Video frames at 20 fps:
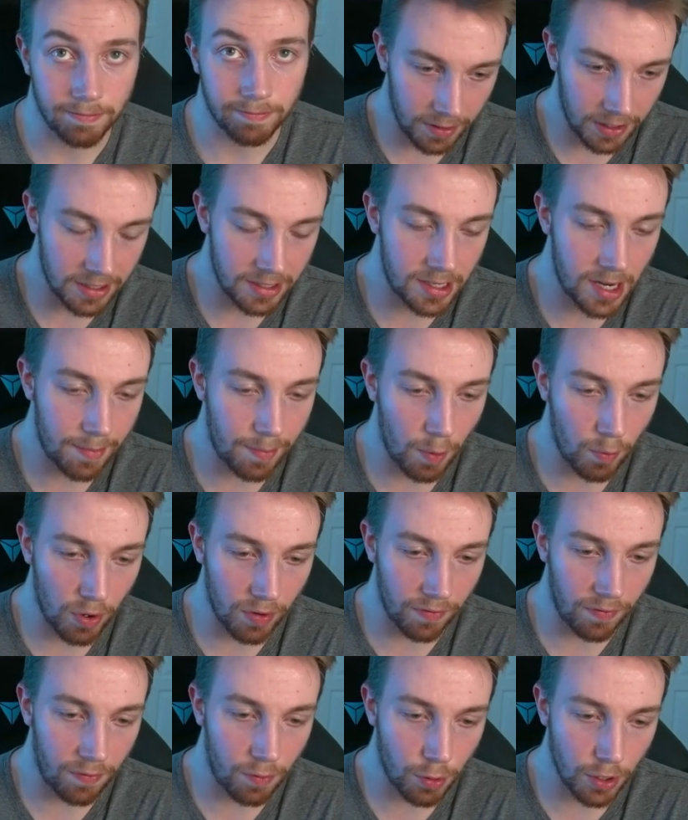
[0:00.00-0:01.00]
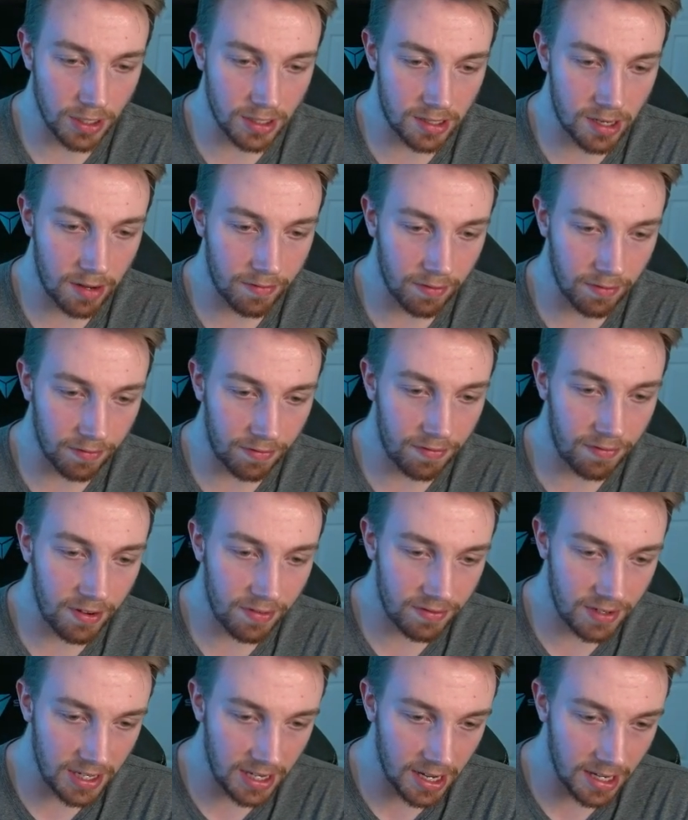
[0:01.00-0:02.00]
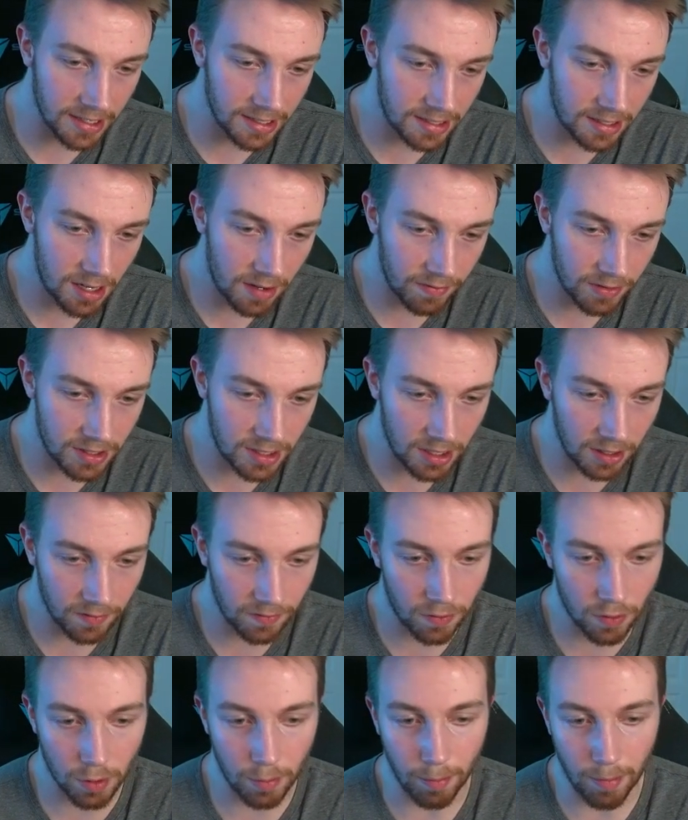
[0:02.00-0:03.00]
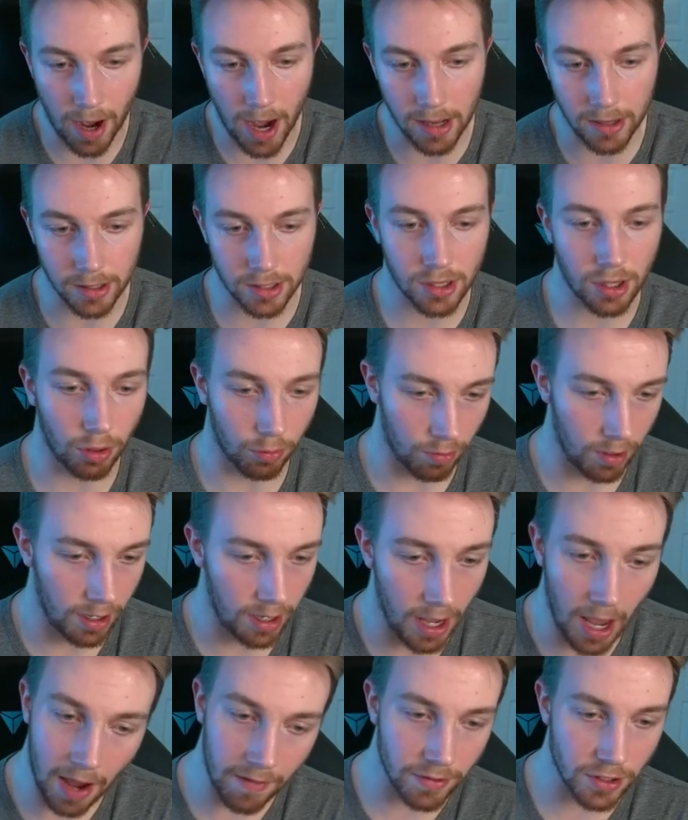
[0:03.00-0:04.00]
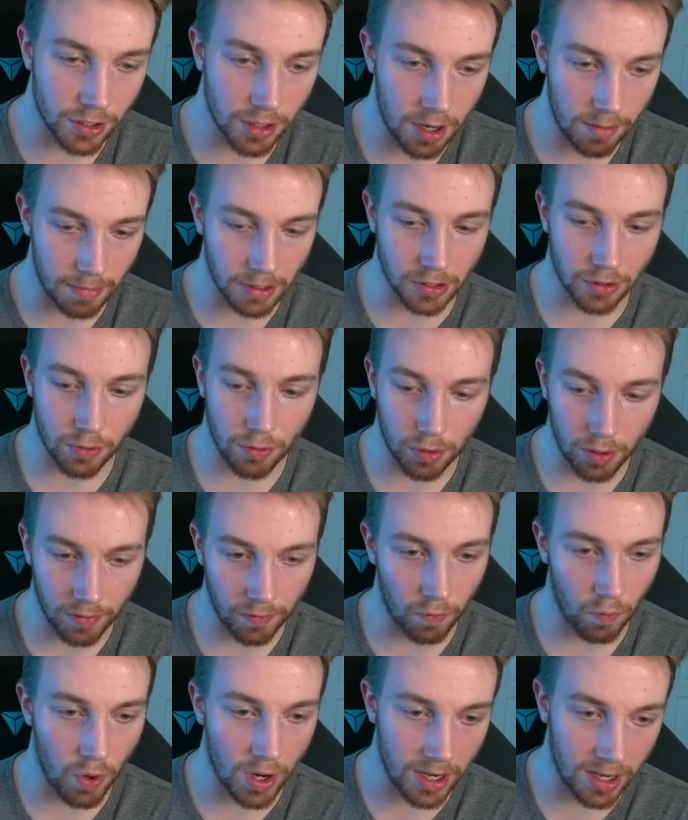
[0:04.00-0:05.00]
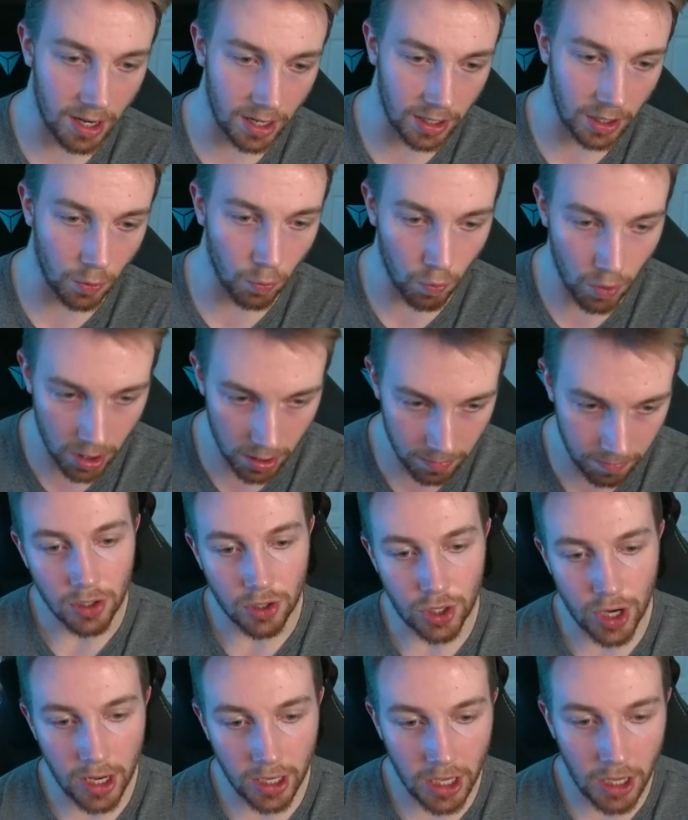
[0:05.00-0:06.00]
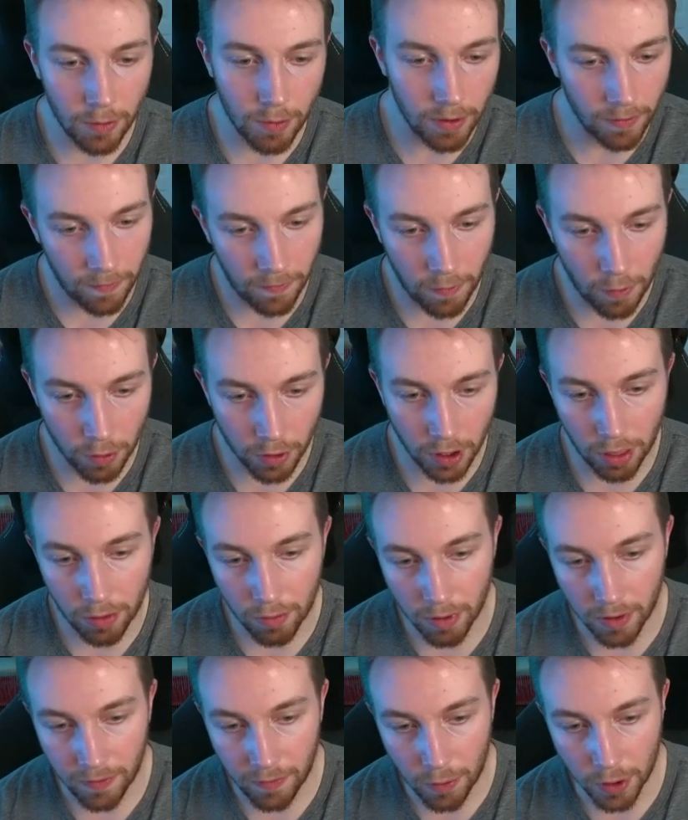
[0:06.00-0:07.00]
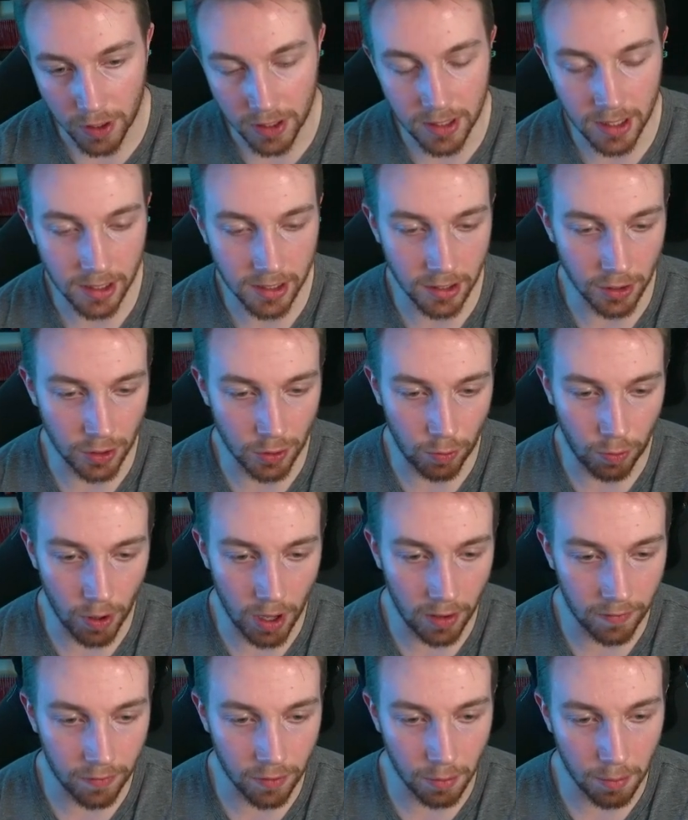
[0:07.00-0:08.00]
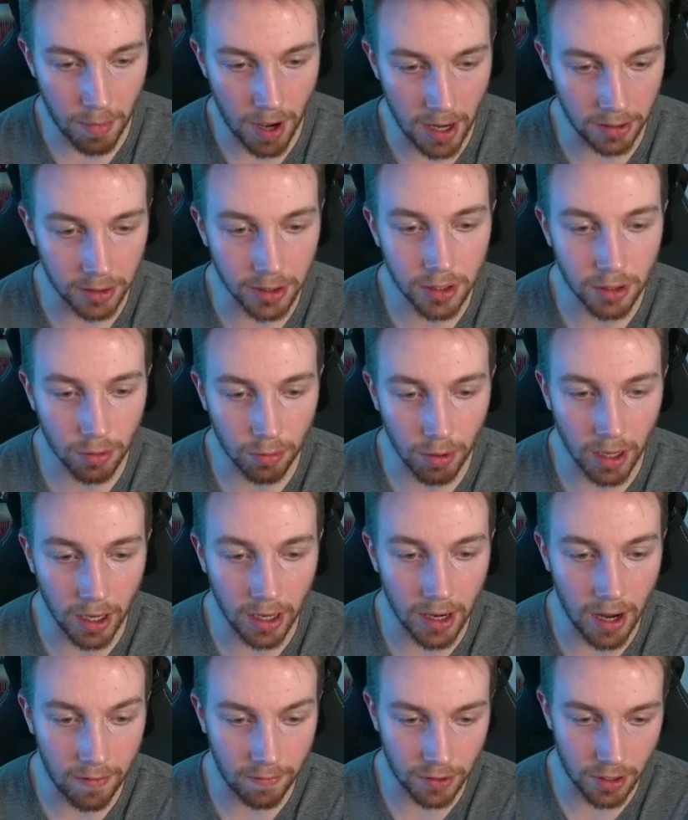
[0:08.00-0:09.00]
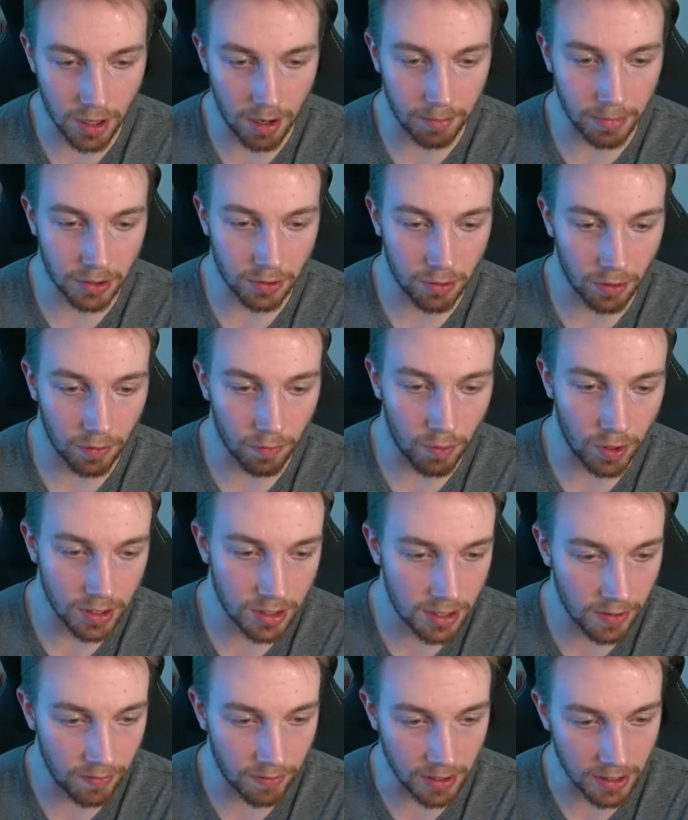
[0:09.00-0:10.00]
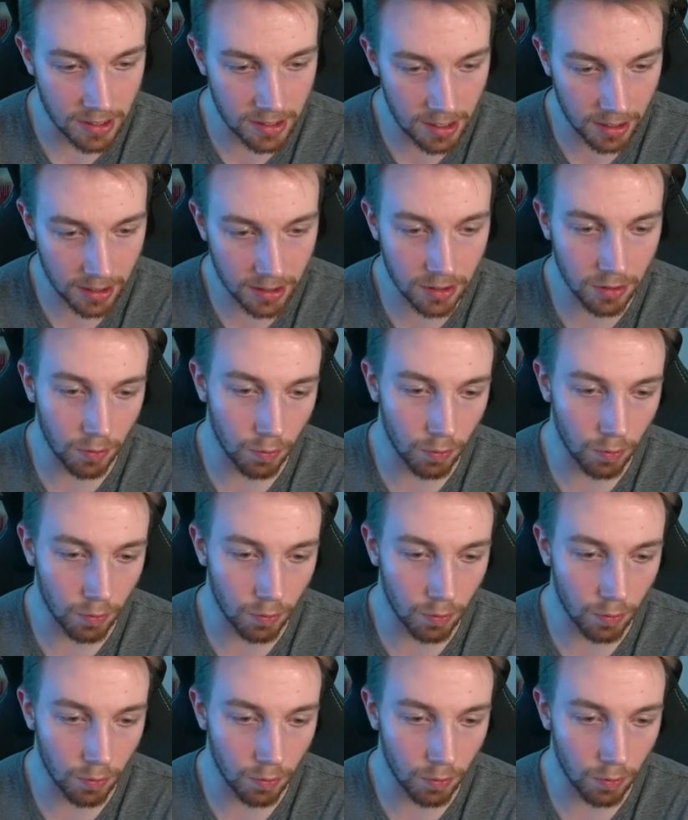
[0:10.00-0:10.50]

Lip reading: Zeppa went 47, 50, and 17 for -3, average combat score of 191. Jakey went 43, 46, and 12 for -3, an average combat score of 176.